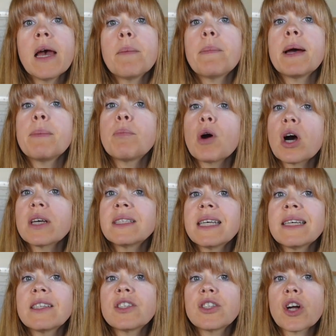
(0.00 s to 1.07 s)
My
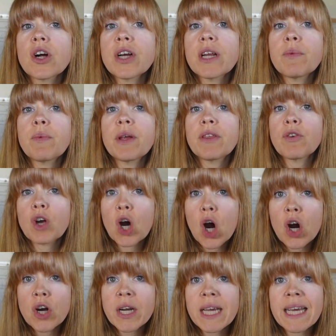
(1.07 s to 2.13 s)
process started with
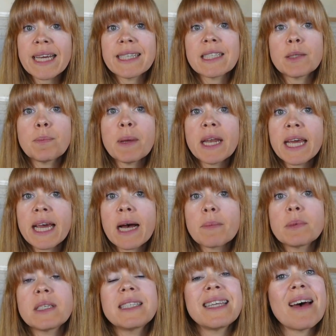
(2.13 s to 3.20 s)
carding and spinning
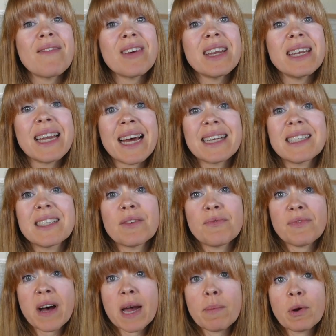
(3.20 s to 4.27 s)
up 7 nests of
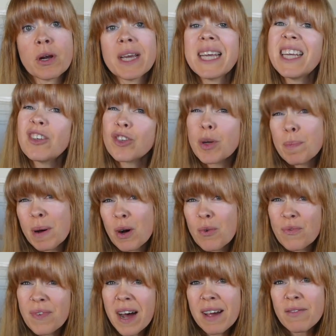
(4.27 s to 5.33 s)
fiber, each
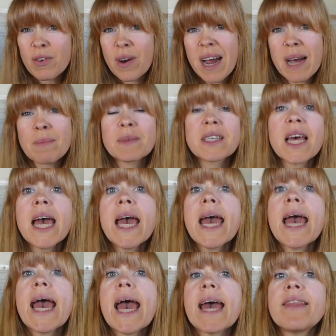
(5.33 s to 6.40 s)
about 5 grams,
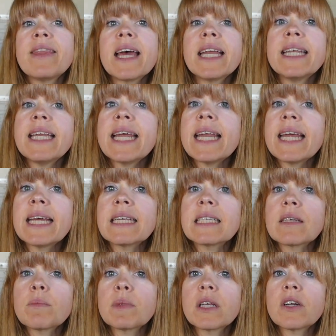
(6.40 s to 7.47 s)
and then knitting
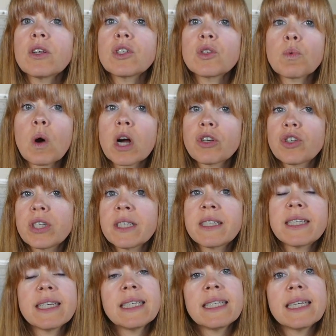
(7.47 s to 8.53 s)
some little
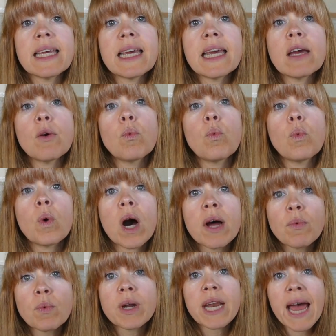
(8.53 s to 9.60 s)
swatches to see
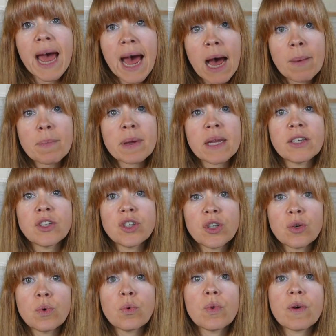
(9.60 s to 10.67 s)
what would happen
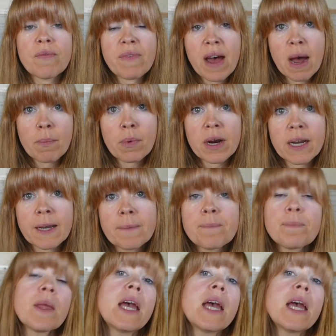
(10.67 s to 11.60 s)
to the fabric.